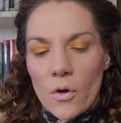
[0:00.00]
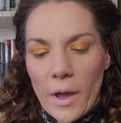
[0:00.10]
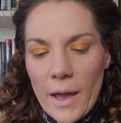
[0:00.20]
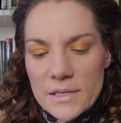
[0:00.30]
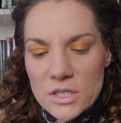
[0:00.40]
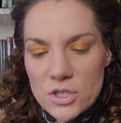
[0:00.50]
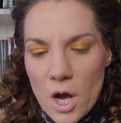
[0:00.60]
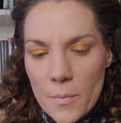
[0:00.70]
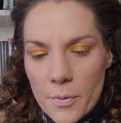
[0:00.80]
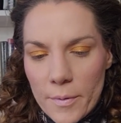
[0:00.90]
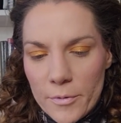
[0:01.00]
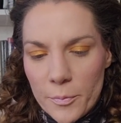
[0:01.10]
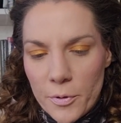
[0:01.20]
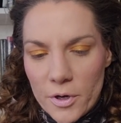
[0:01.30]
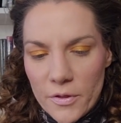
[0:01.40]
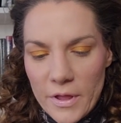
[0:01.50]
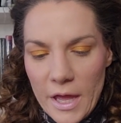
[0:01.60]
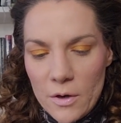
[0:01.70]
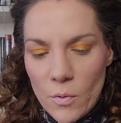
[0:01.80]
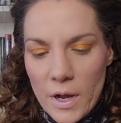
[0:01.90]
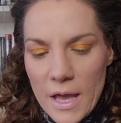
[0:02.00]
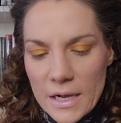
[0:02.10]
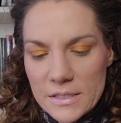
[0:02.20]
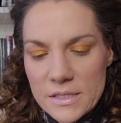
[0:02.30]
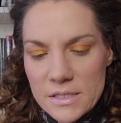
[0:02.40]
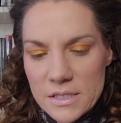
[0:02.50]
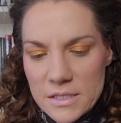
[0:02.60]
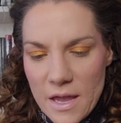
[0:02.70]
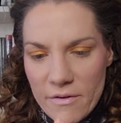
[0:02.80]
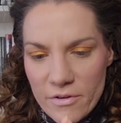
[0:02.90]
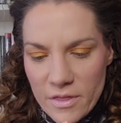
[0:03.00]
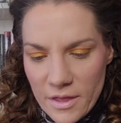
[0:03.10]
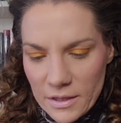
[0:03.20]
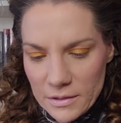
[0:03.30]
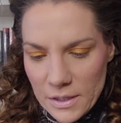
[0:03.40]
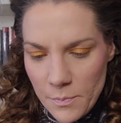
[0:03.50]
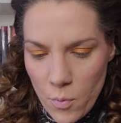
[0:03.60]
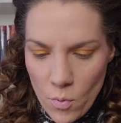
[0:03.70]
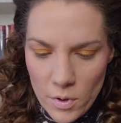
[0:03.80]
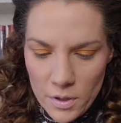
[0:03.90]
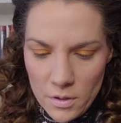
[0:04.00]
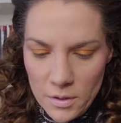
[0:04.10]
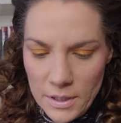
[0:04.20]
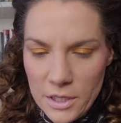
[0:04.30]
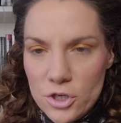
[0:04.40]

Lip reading: Okay, as a topper, I'm gonna put on the NYX This Is Everything Lip Oil